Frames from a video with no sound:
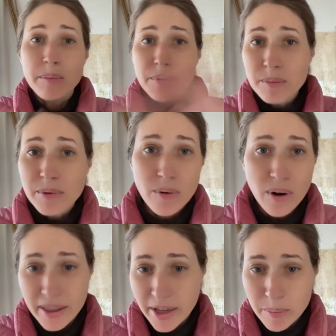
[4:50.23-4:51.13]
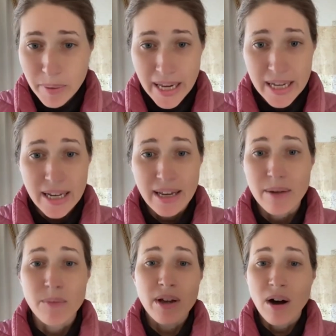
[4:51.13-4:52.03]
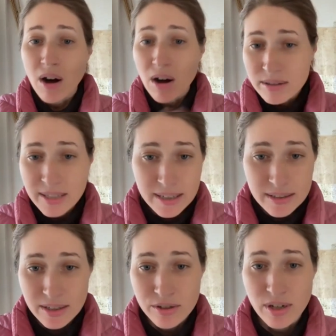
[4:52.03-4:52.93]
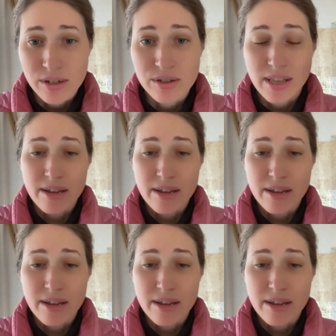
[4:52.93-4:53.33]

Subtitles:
boo-boo on their painting, and we all tend to judge it,